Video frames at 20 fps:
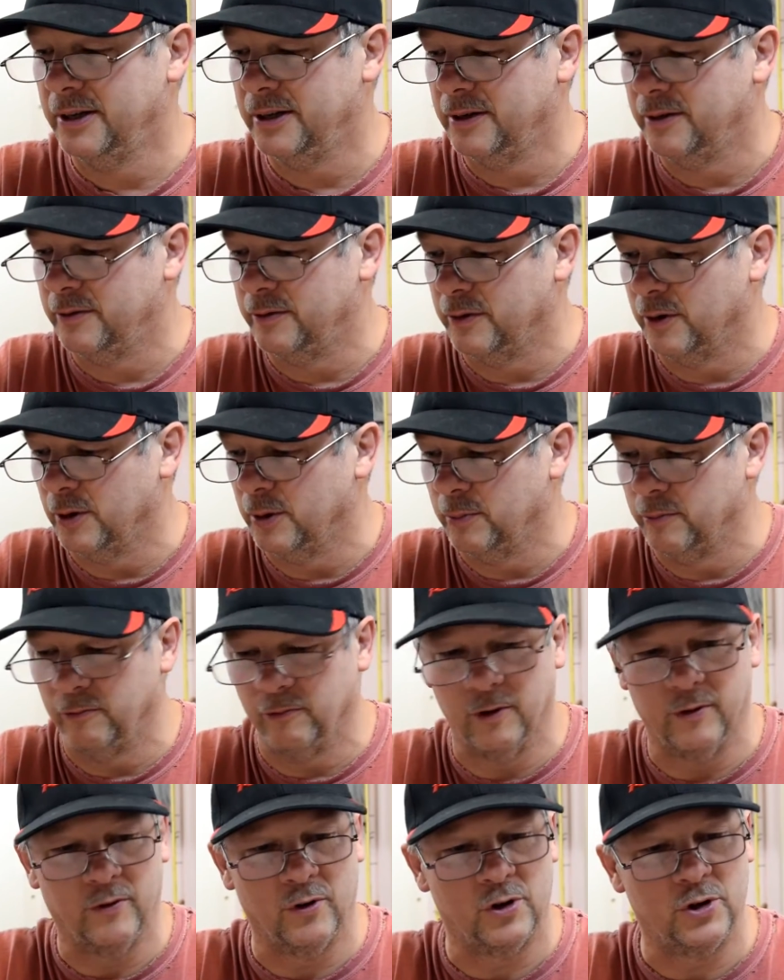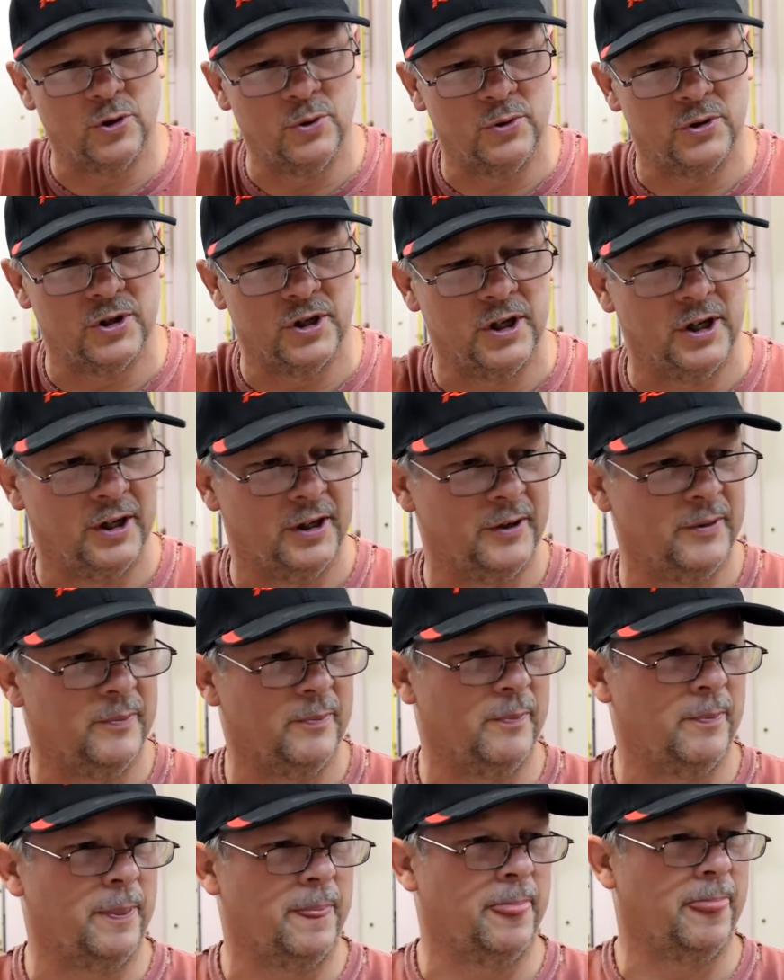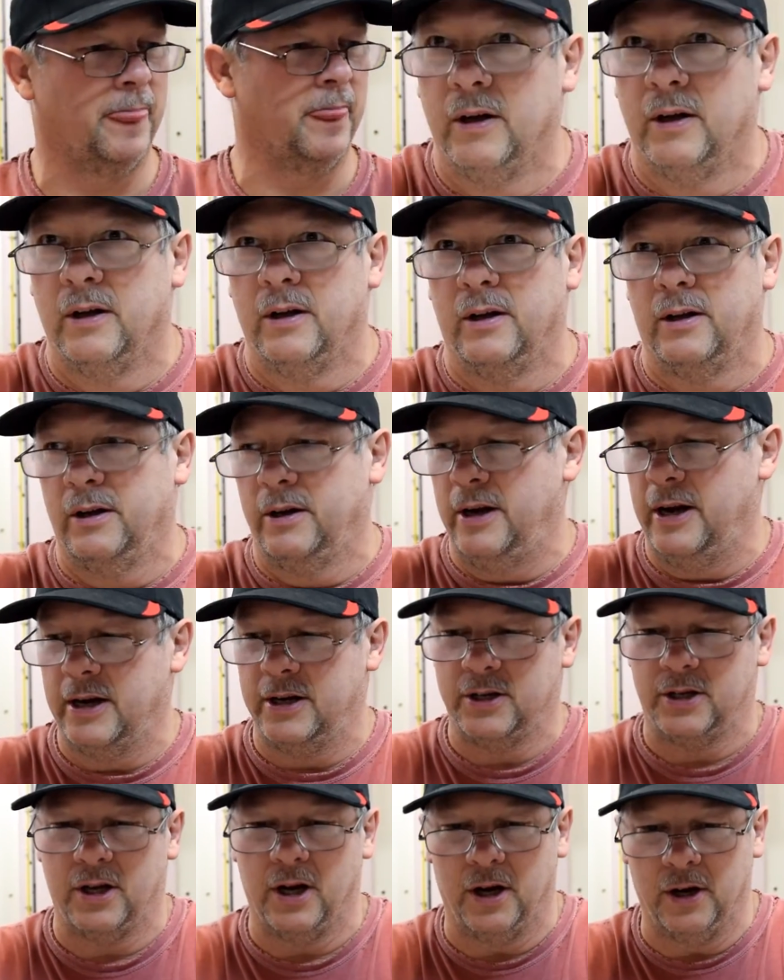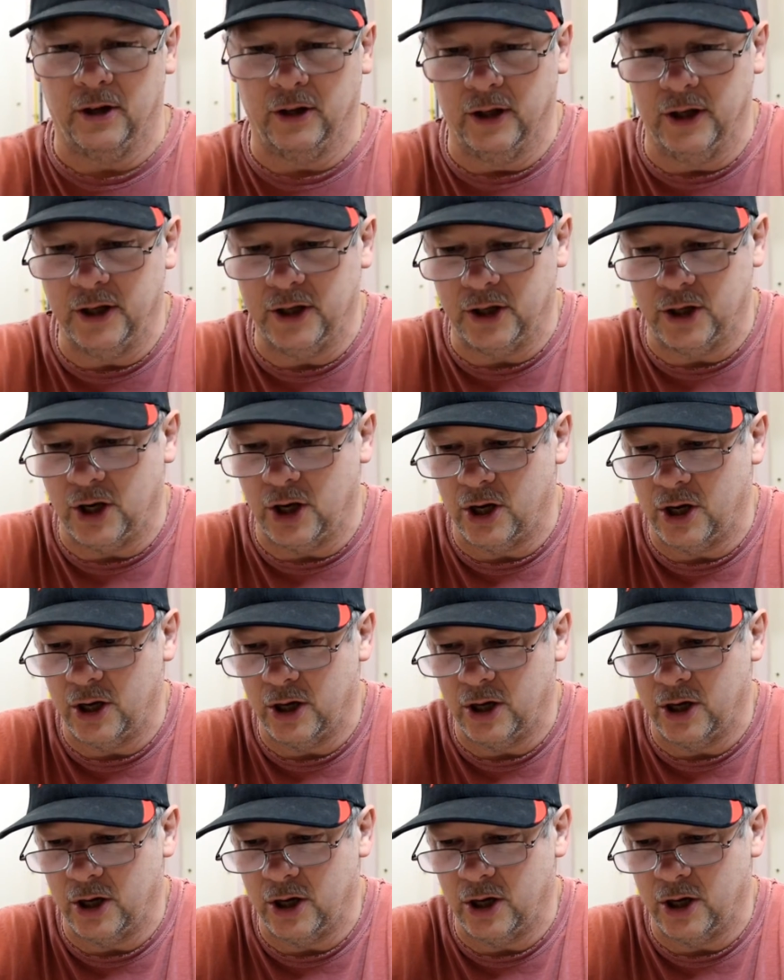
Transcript: from River to Sea. Next on the list,